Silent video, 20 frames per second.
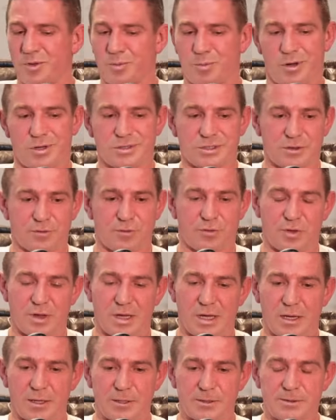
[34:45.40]
with positive
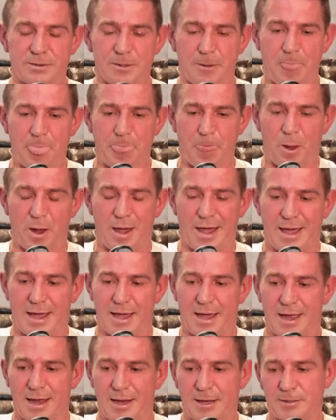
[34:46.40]
things,
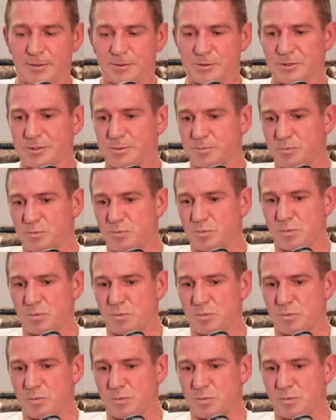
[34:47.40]
and